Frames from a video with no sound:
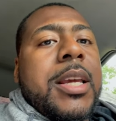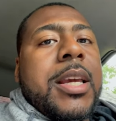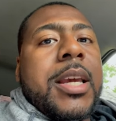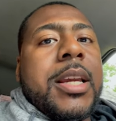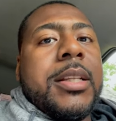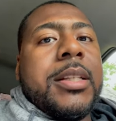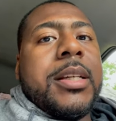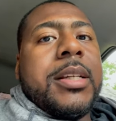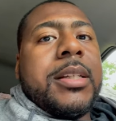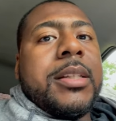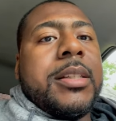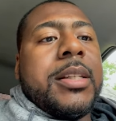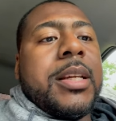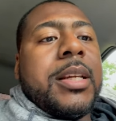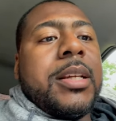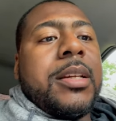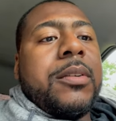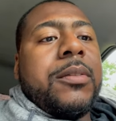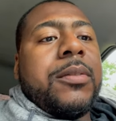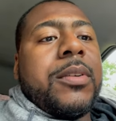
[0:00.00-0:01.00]
18 is
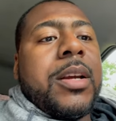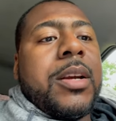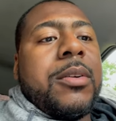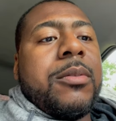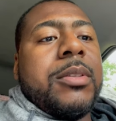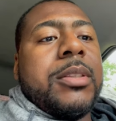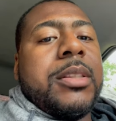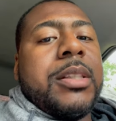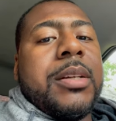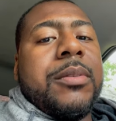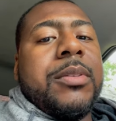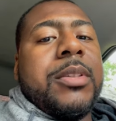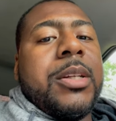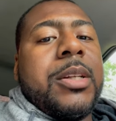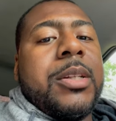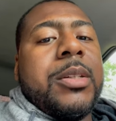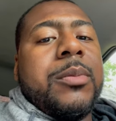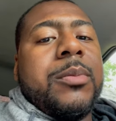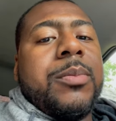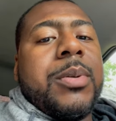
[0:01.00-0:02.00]
Dave Cowens,
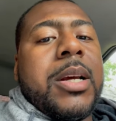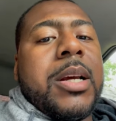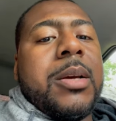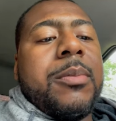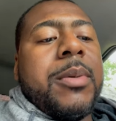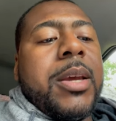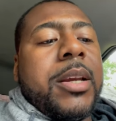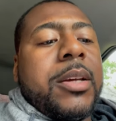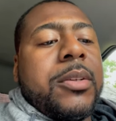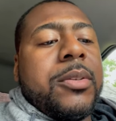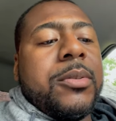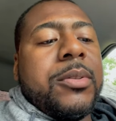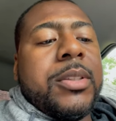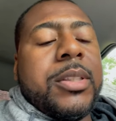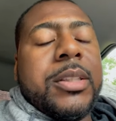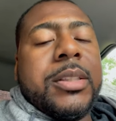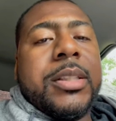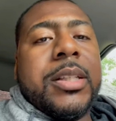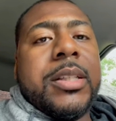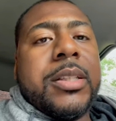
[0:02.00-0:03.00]
17 is Bob McAdoo,
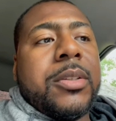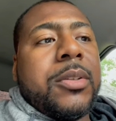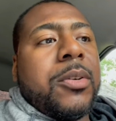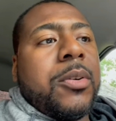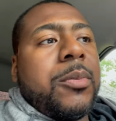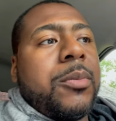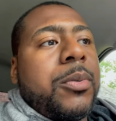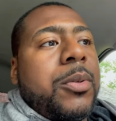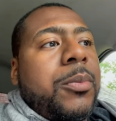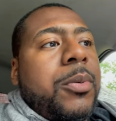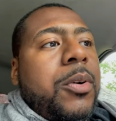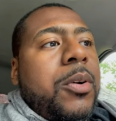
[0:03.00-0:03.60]
16 is Earl